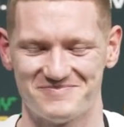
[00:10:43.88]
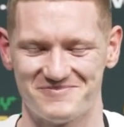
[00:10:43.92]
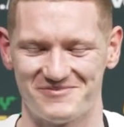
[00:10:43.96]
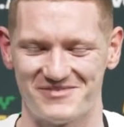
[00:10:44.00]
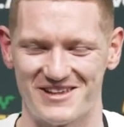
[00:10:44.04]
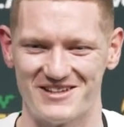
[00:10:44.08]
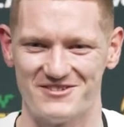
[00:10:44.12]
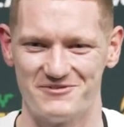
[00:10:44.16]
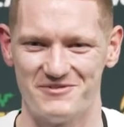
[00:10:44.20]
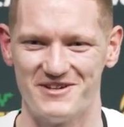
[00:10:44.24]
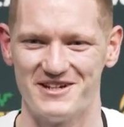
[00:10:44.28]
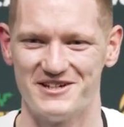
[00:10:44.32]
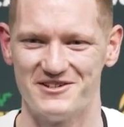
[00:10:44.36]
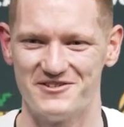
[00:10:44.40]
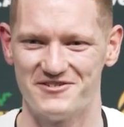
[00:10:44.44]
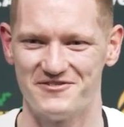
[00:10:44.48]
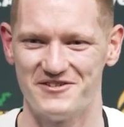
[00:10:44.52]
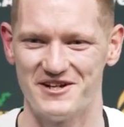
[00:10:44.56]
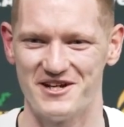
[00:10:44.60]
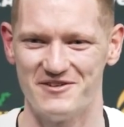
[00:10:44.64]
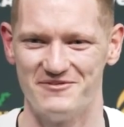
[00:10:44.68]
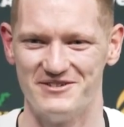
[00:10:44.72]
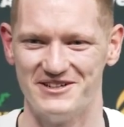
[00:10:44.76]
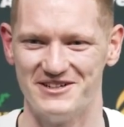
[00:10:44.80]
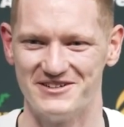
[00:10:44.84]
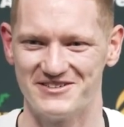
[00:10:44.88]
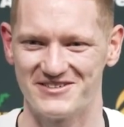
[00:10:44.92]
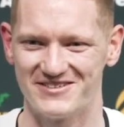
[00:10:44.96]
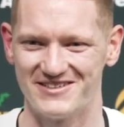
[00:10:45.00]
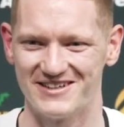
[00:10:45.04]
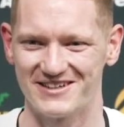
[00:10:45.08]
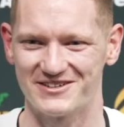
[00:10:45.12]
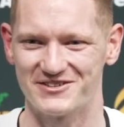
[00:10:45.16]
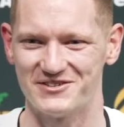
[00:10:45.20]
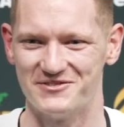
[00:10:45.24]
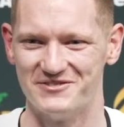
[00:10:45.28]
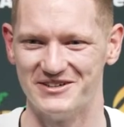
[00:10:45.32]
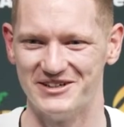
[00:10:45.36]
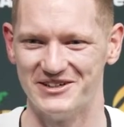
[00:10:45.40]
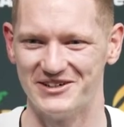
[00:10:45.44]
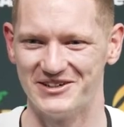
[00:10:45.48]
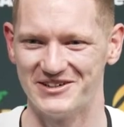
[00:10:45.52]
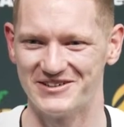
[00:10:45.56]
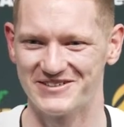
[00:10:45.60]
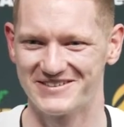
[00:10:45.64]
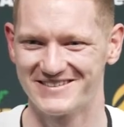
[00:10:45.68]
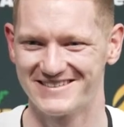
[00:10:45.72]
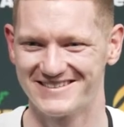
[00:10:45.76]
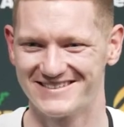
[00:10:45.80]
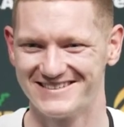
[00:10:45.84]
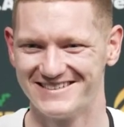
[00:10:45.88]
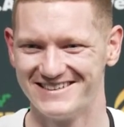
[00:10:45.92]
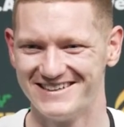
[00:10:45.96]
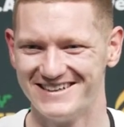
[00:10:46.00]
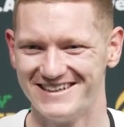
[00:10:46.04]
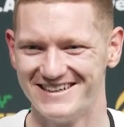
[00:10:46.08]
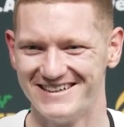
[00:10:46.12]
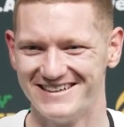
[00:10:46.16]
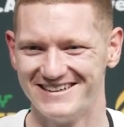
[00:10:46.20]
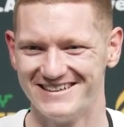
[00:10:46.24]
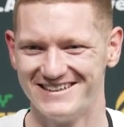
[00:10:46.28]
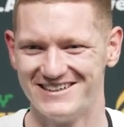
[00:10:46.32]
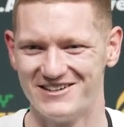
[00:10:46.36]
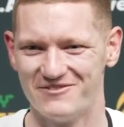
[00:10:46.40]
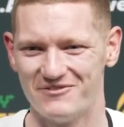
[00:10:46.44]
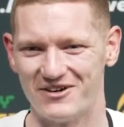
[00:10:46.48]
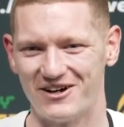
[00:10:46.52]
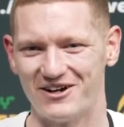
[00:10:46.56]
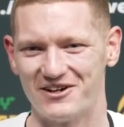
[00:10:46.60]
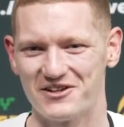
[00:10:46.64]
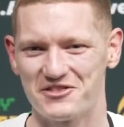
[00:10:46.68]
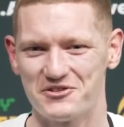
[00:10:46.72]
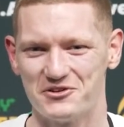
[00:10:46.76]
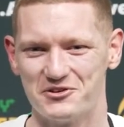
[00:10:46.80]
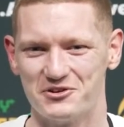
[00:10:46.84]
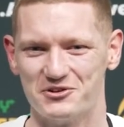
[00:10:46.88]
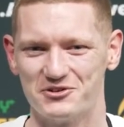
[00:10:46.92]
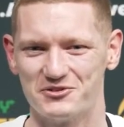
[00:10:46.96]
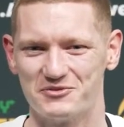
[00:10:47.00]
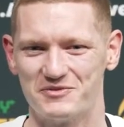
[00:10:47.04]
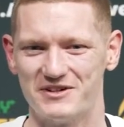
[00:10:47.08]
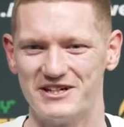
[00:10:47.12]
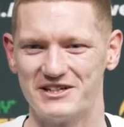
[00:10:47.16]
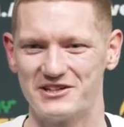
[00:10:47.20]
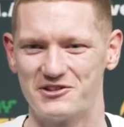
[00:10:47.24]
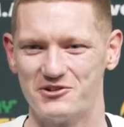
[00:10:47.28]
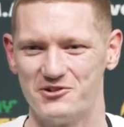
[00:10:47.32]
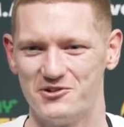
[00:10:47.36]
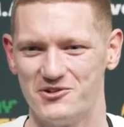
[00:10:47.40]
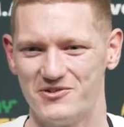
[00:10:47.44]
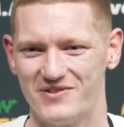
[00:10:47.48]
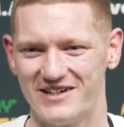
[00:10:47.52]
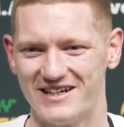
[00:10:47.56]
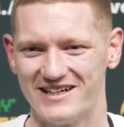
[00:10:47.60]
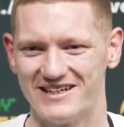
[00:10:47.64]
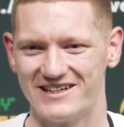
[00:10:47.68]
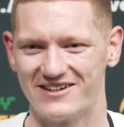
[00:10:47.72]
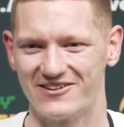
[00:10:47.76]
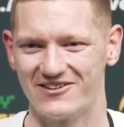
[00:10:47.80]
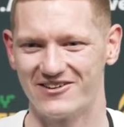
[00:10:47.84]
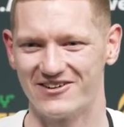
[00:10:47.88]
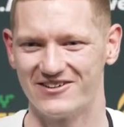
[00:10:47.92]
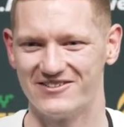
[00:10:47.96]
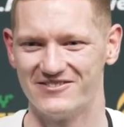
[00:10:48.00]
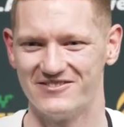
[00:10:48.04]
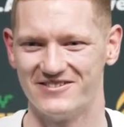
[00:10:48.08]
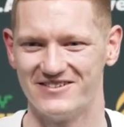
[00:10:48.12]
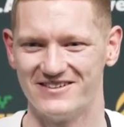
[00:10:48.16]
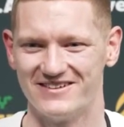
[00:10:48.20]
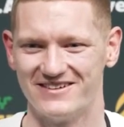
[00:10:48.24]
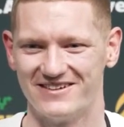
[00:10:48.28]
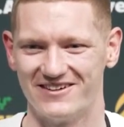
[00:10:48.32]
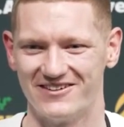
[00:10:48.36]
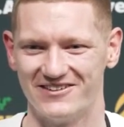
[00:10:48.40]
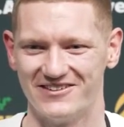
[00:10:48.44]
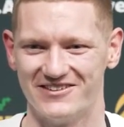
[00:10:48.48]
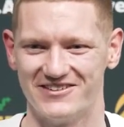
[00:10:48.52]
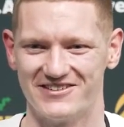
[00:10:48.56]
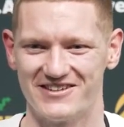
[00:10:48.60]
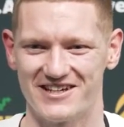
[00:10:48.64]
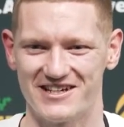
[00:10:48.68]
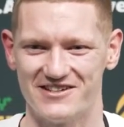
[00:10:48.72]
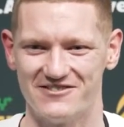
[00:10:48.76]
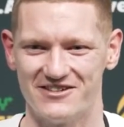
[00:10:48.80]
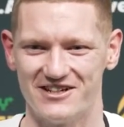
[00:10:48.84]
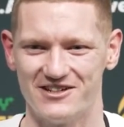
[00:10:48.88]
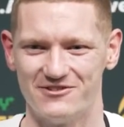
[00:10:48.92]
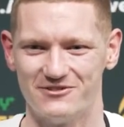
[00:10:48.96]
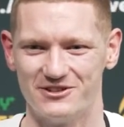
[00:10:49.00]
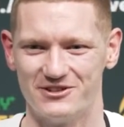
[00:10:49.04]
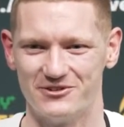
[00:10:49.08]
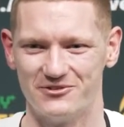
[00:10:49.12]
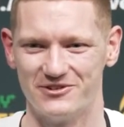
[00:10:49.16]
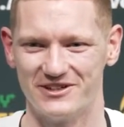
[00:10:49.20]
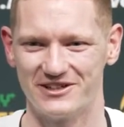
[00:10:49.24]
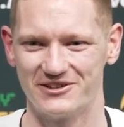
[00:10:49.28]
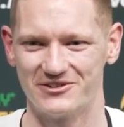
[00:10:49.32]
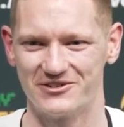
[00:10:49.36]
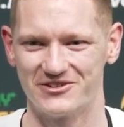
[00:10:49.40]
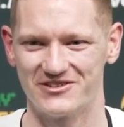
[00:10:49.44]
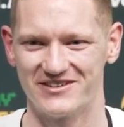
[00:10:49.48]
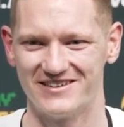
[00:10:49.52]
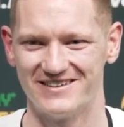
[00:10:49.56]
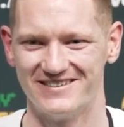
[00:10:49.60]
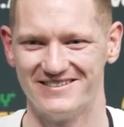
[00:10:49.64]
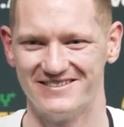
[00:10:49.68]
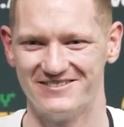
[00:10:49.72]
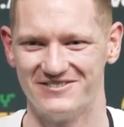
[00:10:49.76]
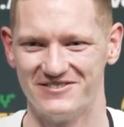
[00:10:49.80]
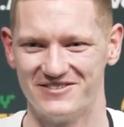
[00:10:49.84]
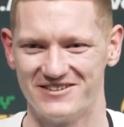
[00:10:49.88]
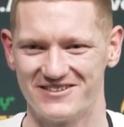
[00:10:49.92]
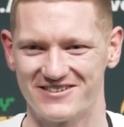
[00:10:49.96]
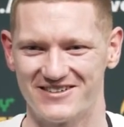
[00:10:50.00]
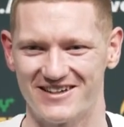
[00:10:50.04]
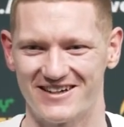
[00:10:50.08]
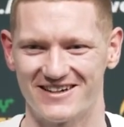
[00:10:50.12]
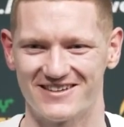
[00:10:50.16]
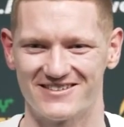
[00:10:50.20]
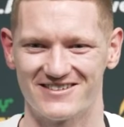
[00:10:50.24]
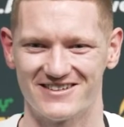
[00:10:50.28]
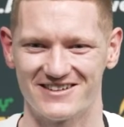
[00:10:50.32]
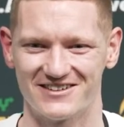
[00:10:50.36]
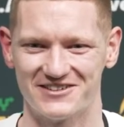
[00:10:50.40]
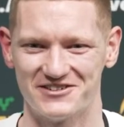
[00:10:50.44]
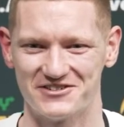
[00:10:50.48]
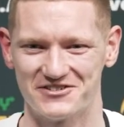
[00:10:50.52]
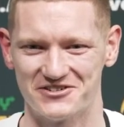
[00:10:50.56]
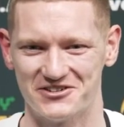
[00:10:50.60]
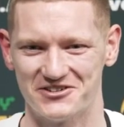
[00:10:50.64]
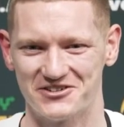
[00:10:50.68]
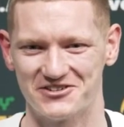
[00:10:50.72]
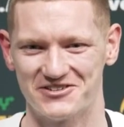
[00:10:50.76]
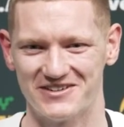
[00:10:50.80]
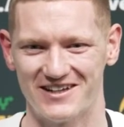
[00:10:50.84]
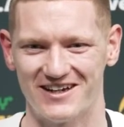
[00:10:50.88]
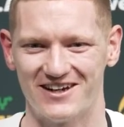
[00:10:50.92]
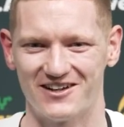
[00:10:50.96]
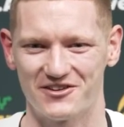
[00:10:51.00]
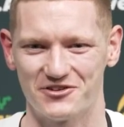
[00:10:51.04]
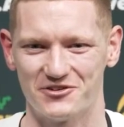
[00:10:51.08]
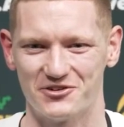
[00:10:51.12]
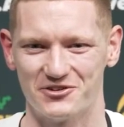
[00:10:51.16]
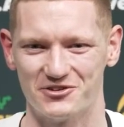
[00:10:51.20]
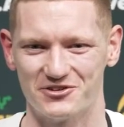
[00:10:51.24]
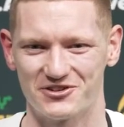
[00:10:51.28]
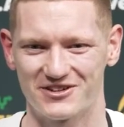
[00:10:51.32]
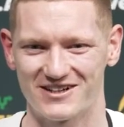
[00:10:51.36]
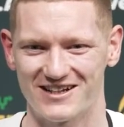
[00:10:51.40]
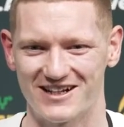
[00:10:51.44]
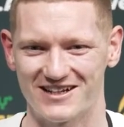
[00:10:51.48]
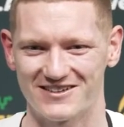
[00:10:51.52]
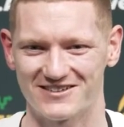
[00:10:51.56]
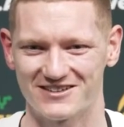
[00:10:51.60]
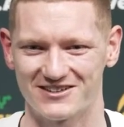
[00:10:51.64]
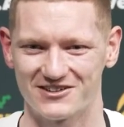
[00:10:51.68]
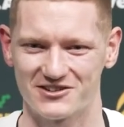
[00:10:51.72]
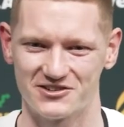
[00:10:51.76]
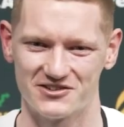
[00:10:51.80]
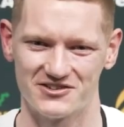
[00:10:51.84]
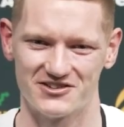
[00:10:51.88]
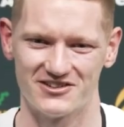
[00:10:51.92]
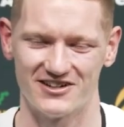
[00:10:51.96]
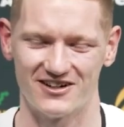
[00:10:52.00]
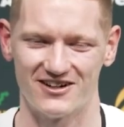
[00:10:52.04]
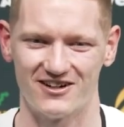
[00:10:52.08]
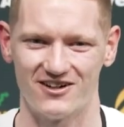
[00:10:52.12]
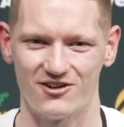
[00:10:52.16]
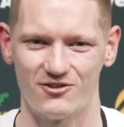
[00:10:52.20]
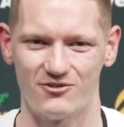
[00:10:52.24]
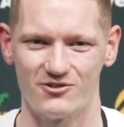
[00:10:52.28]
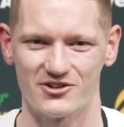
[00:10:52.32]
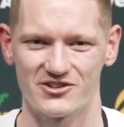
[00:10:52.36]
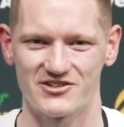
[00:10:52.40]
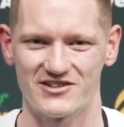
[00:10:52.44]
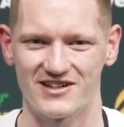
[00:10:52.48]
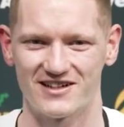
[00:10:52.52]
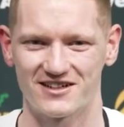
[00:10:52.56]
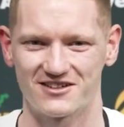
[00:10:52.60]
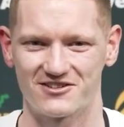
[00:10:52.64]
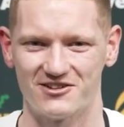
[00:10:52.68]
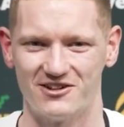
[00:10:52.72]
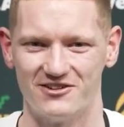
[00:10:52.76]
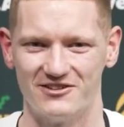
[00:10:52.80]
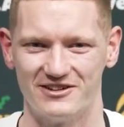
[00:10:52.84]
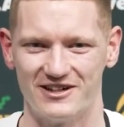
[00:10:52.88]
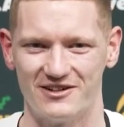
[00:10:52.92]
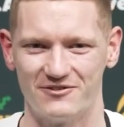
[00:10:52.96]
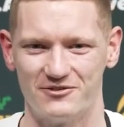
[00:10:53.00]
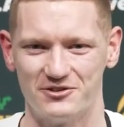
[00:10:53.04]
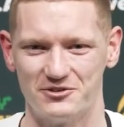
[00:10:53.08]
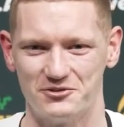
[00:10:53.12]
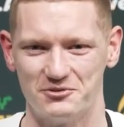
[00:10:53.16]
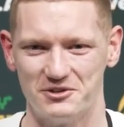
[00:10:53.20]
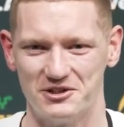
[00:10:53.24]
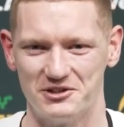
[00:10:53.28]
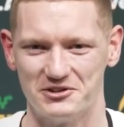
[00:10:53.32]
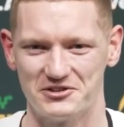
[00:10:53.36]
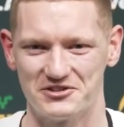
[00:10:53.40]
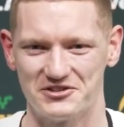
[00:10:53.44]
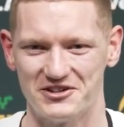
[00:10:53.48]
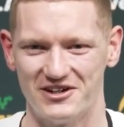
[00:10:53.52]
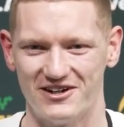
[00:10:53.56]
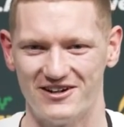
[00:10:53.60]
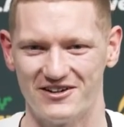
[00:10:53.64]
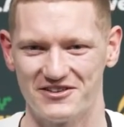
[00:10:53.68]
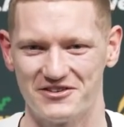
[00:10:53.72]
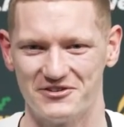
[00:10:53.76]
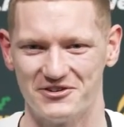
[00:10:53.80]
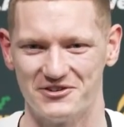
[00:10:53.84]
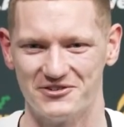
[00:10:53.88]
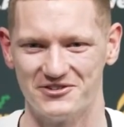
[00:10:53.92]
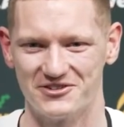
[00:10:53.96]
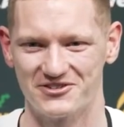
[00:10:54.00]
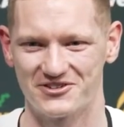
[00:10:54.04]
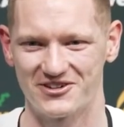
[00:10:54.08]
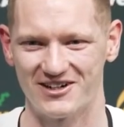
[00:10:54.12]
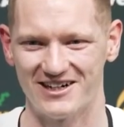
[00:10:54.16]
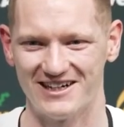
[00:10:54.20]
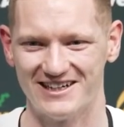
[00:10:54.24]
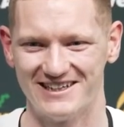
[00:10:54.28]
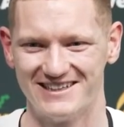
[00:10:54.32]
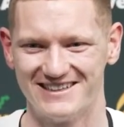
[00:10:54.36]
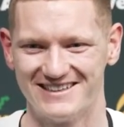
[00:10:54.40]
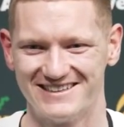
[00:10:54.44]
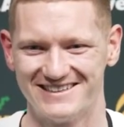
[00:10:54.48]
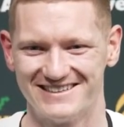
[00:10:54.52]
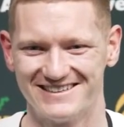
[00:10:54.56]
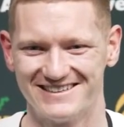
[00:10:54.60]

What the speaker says: There's been a fair bit of stick, to be honest. But I thought it was pretty cool when he got on TV with the Wiggles and started singing the songs. And I thought it was classic because, you know, I watched that growing up as well. So I thought it was great.